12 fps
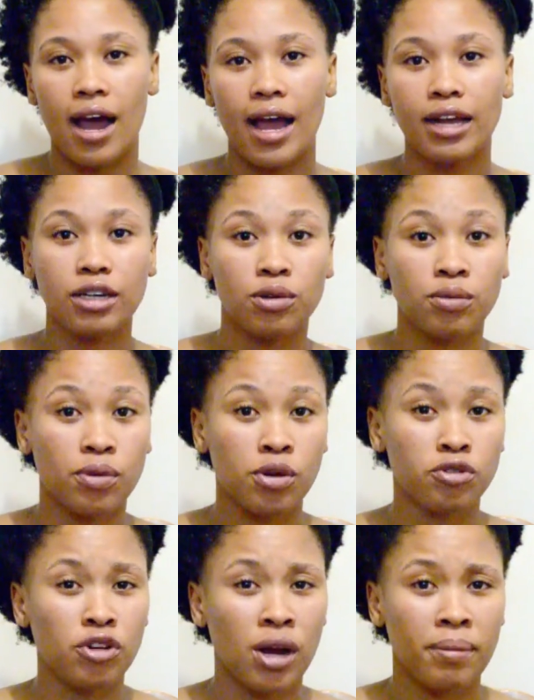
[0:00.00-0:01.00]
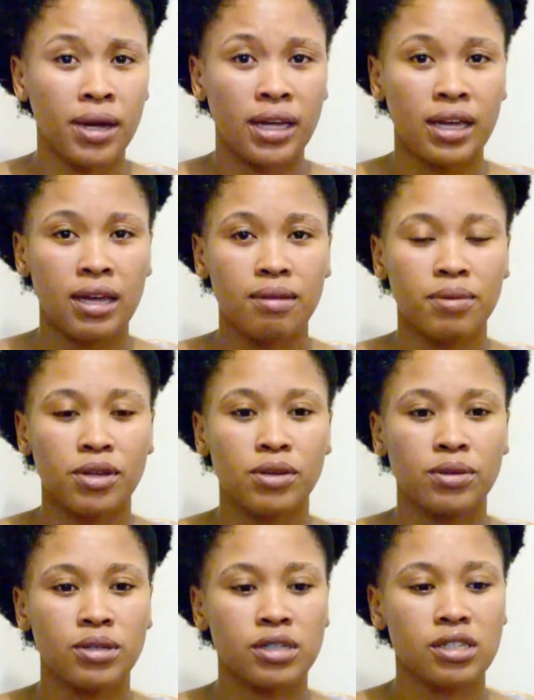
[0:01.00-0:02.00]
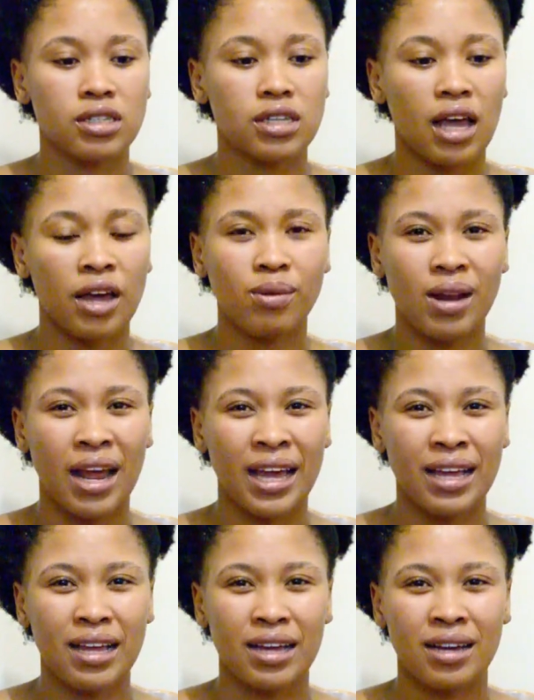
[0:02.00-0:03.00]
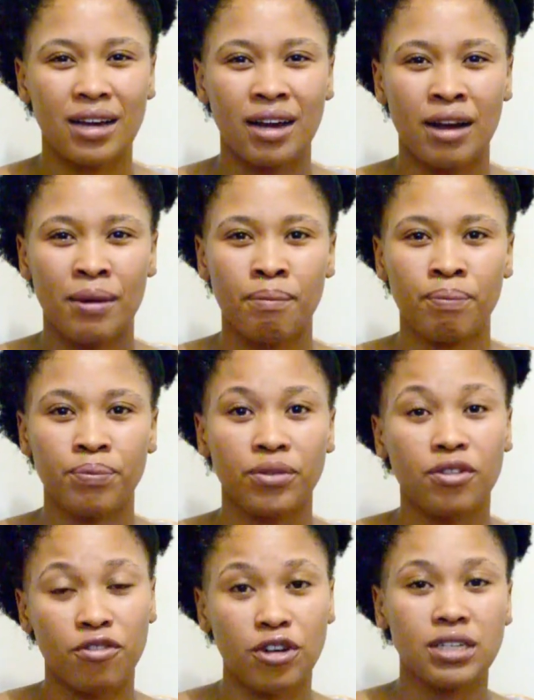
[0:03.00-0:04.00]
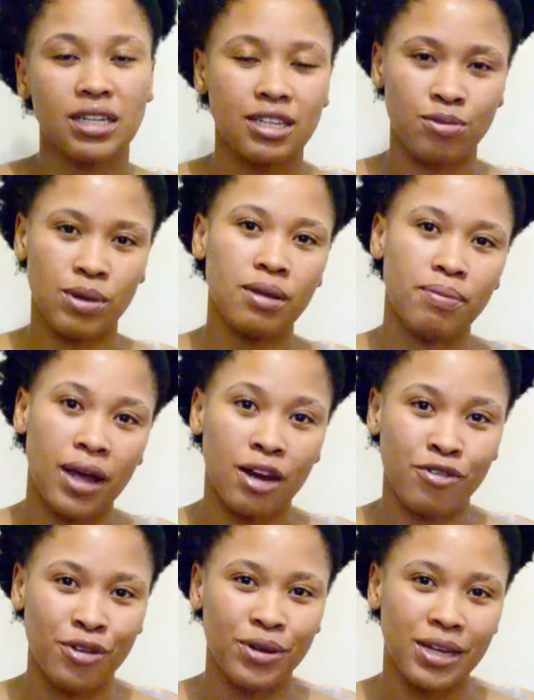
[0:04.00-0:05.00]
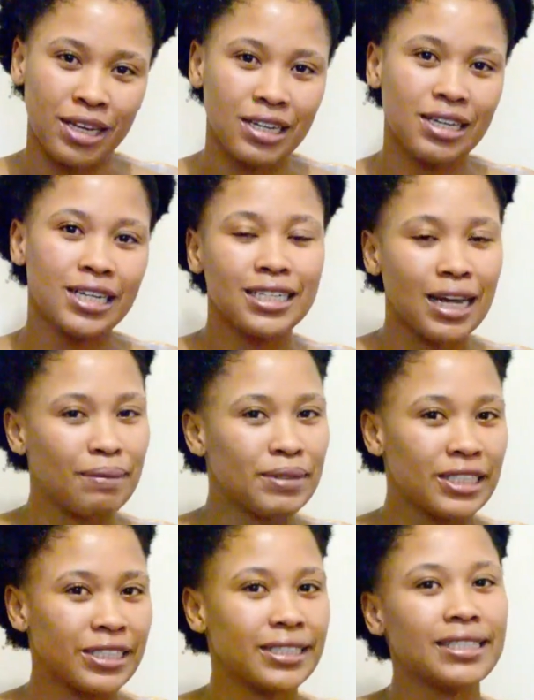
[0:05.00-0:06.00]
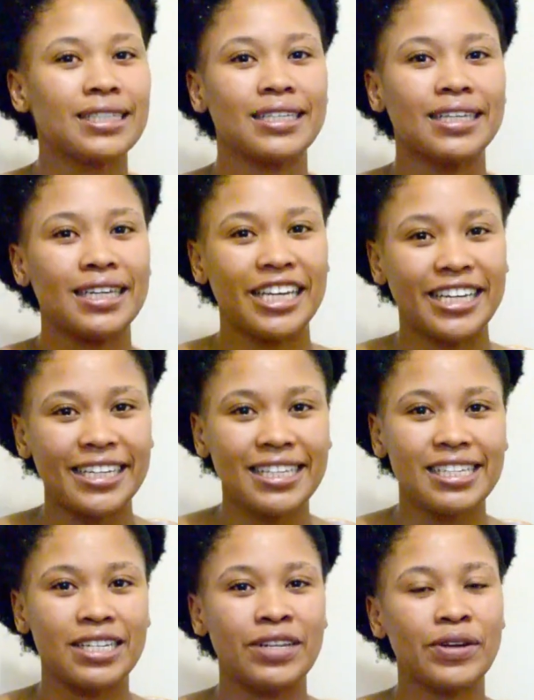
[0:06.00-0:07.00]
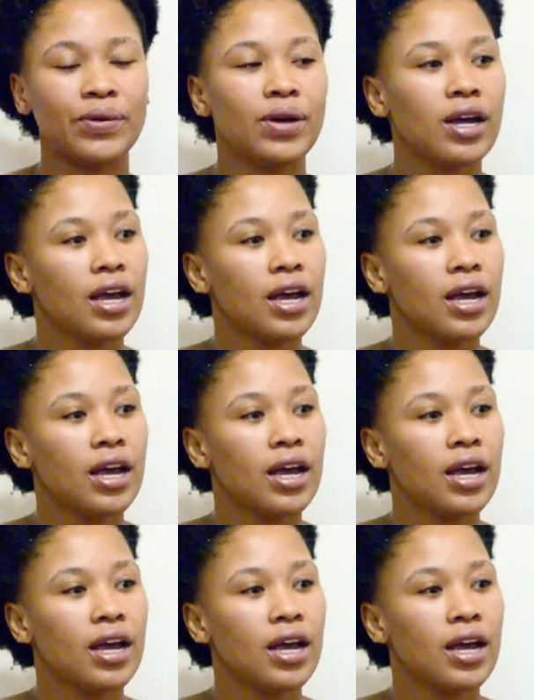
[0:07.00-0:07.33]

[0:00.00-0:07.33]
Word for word: I don't blow dry my hair because I don't like, um, first it's really bad for your hair, damages heat, you know,